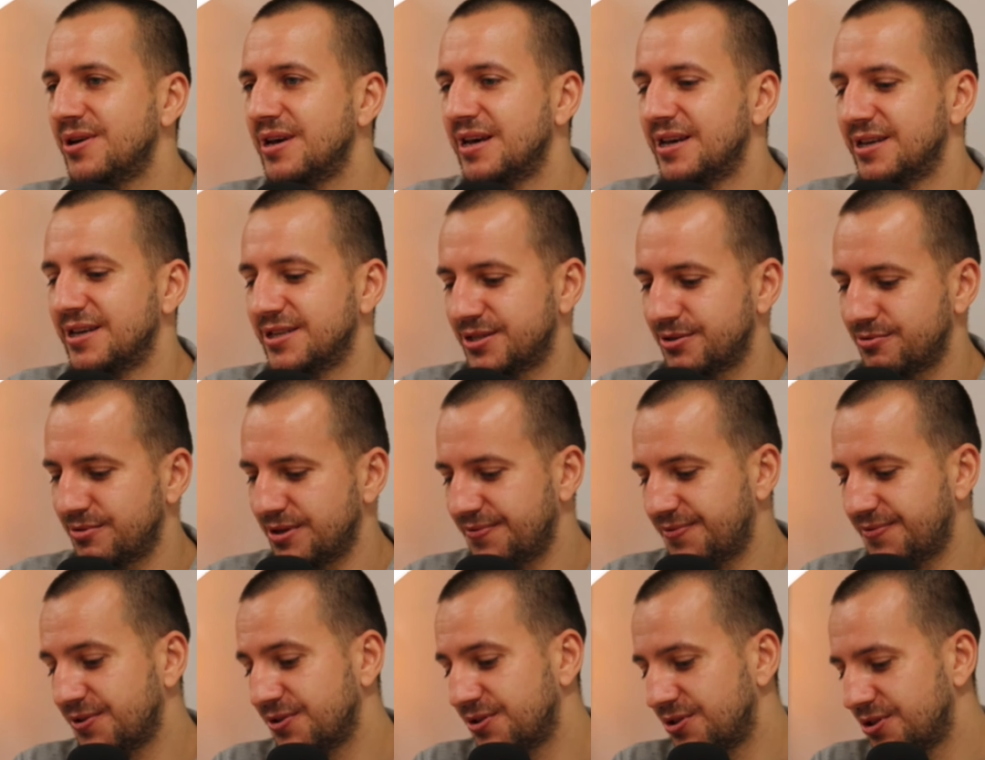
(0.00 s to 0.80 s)
So
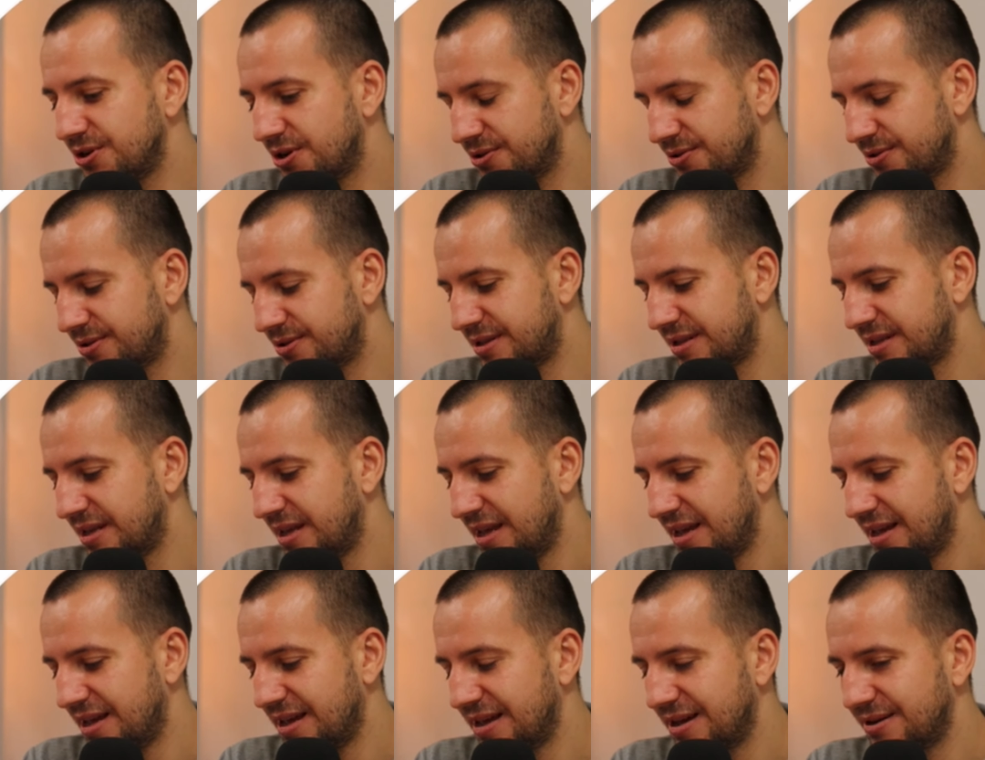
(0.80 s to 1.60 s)
if you
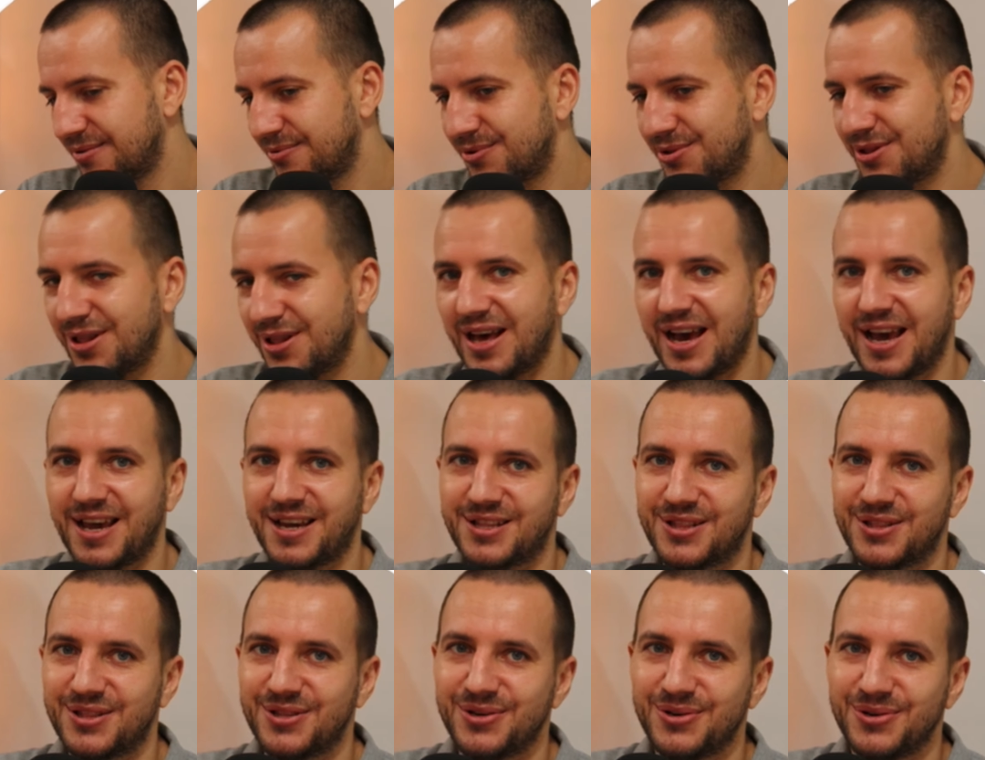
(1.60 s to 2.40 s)
would like
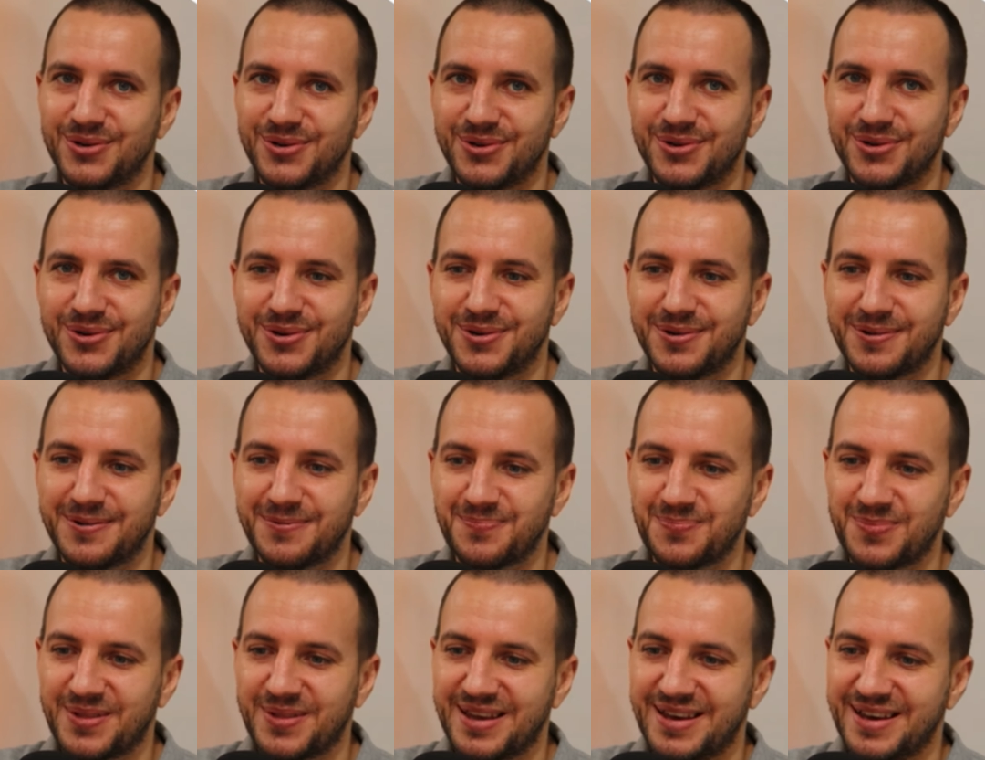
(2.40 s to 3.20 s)

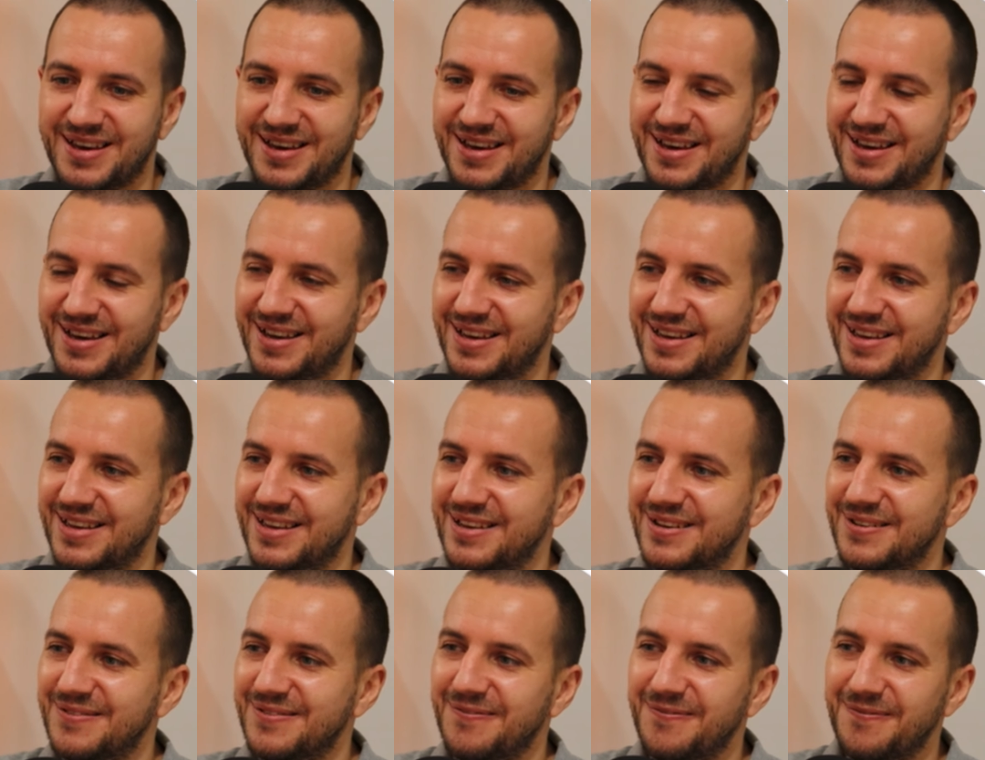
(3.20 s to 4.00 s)
to
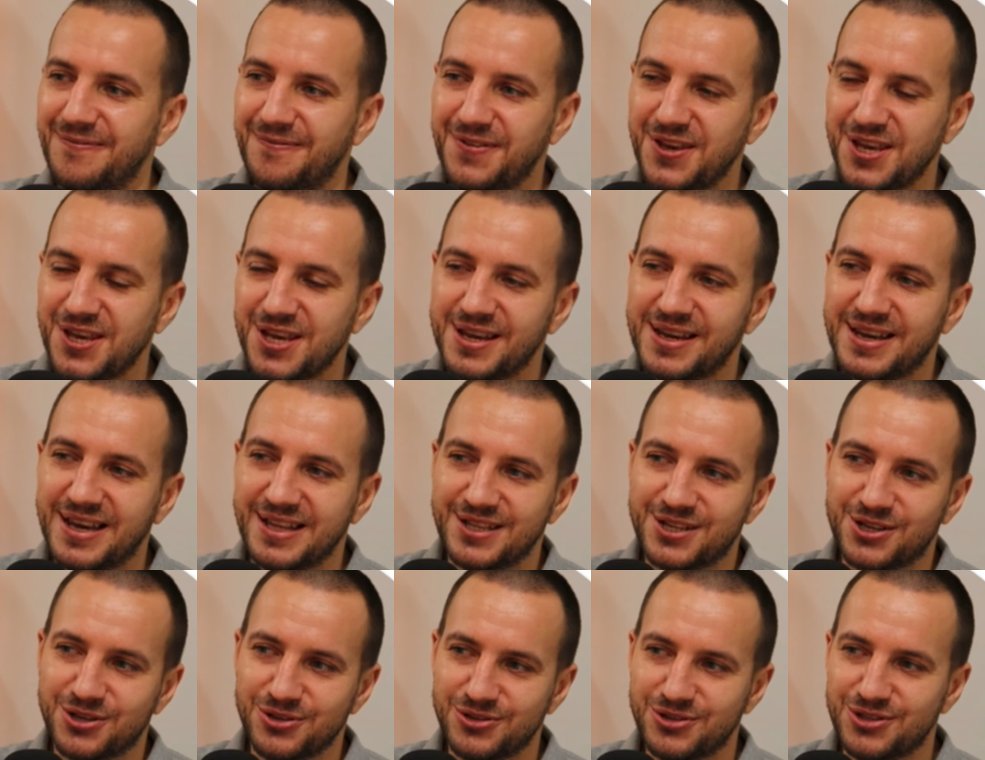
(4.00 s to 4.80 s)
think and
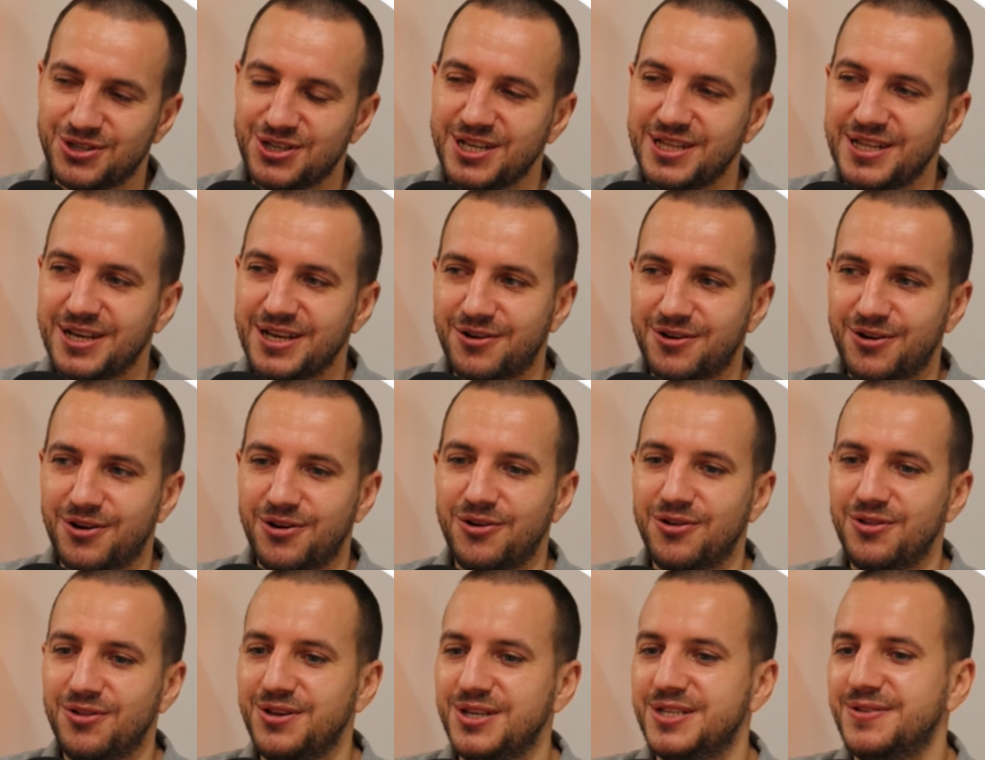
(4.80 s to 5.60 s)
consider
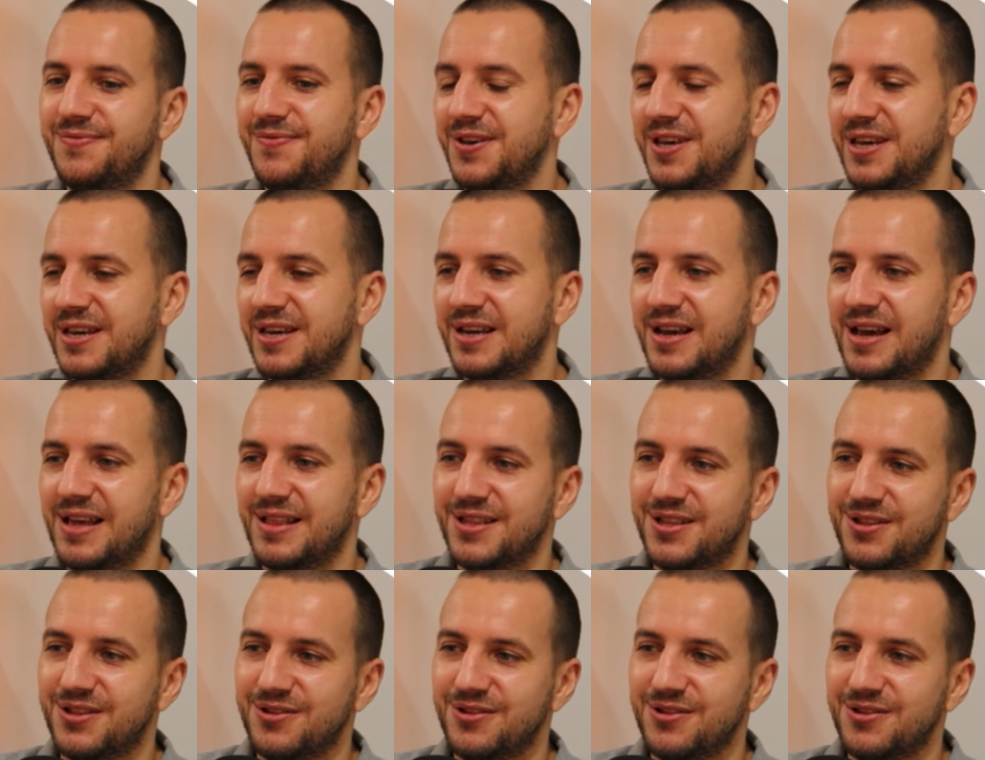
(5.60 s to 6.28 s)
all this thing, and